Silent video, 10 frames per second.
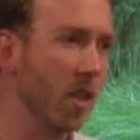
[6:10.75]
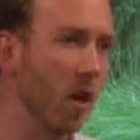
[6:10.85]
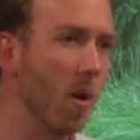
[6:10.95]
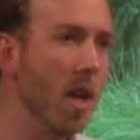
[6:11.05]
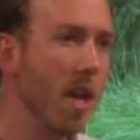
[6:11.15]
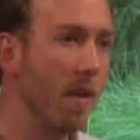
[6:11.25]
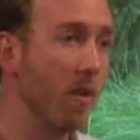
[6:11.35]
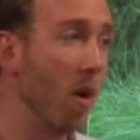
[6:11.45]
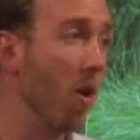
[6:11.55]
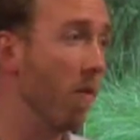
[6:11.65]
So if
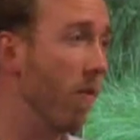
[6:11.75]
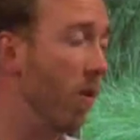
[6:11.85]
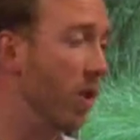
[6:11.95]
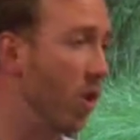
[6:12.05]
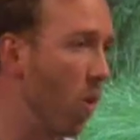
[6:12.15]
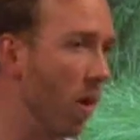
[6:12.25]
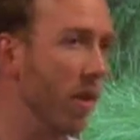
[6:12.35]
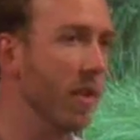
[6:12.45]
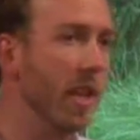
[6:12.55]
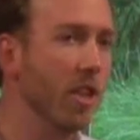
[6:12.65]
there are other folks in your
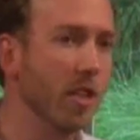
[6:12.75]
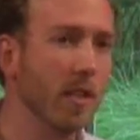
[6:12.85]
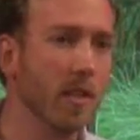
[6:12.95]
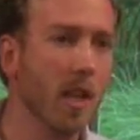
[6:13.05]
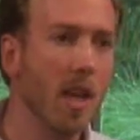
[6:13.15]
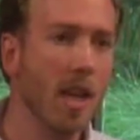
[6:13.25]
organizations,